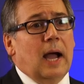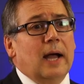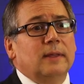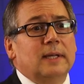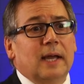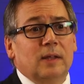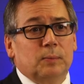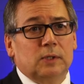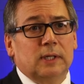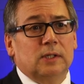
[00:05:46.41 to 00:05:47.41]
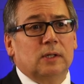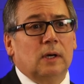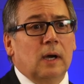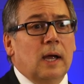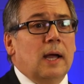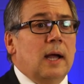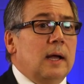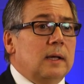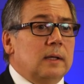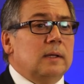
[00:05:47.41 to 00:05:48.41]
On the day of the procedure,
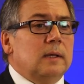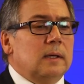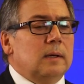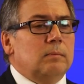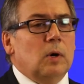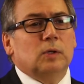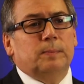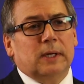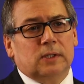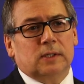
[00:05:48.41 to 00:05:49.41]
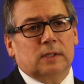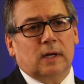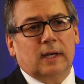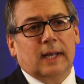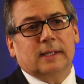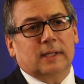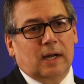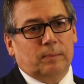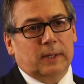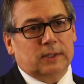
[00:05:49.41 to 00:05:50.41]
most patients are done as an
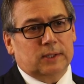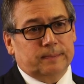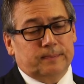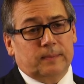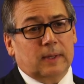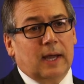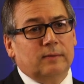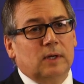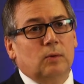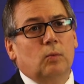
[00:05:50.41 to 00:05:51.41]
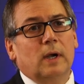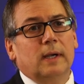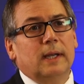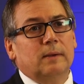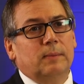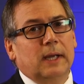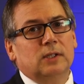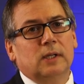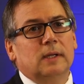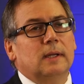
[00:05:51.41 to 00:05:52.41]
outpatient. I've done one
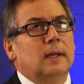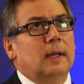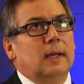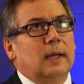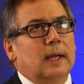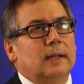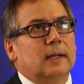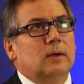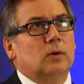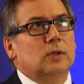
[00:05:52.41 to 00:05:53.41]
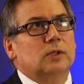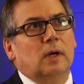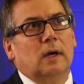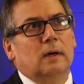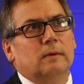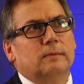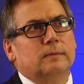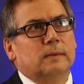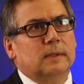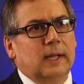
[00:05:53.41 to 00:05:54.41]
inpatient in the course of
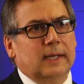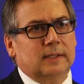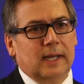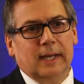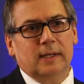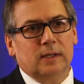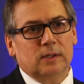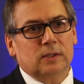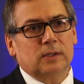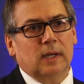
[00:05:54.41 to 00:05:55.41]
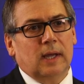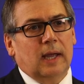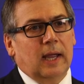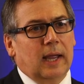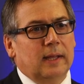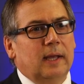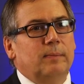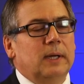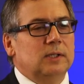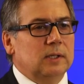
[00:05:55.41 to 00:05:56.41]
the last nine years, and
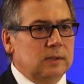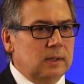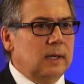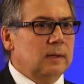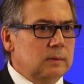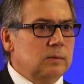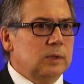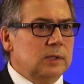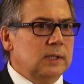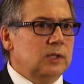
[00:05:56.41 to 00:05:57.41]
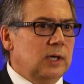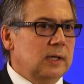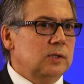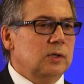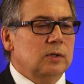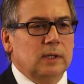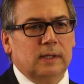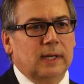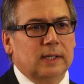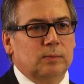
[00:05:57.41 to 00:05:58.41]
that patient uh, was discharged early
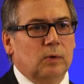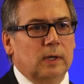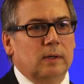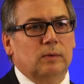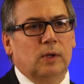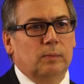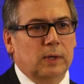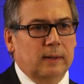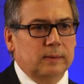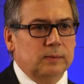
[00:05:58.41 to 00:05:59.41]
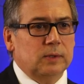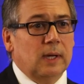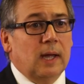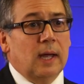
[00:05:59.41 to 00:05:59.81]
the next morning with no problems.